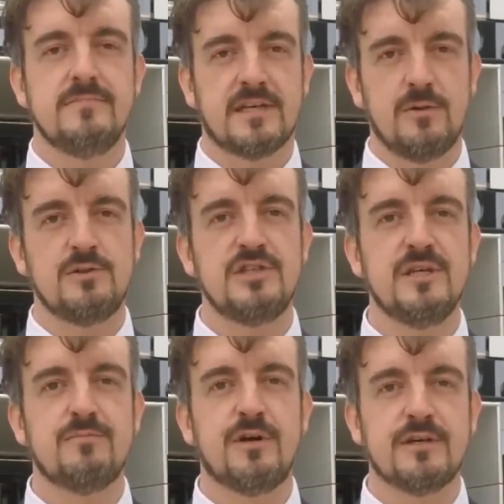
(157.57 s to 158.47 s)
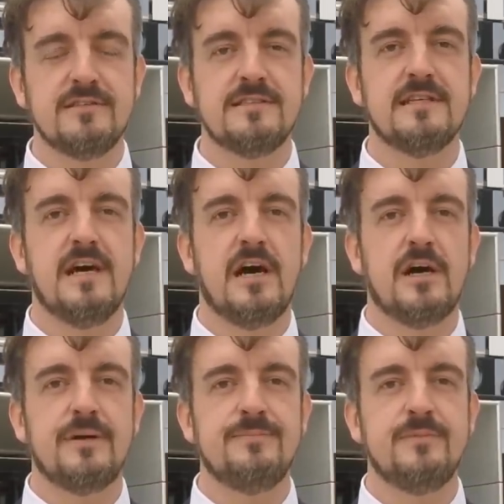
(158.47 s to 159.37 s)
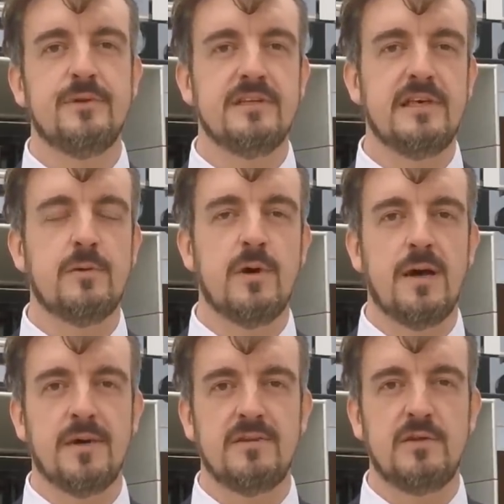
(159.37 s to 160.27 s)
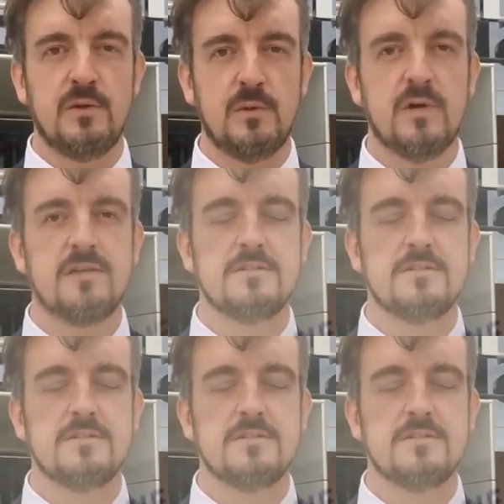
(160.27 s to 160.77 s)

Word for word: technology products, uh, the NEO M8U